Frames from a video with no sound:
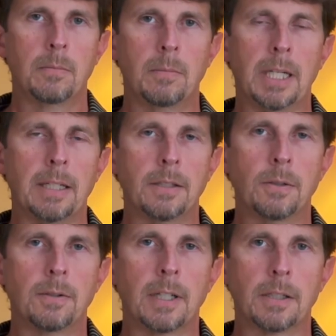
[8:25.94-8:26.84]
By
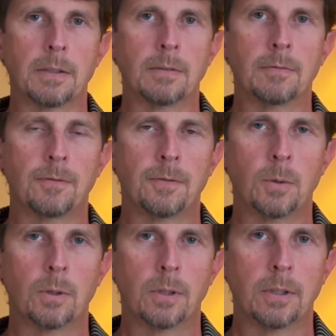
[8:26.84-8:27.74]

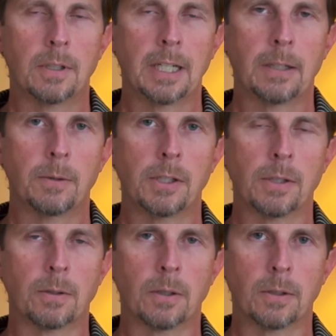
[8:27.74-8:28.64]
2004, I'd
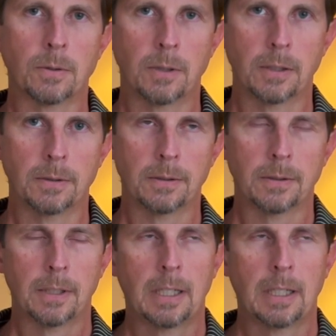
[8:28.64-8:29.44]
reached a crossroads.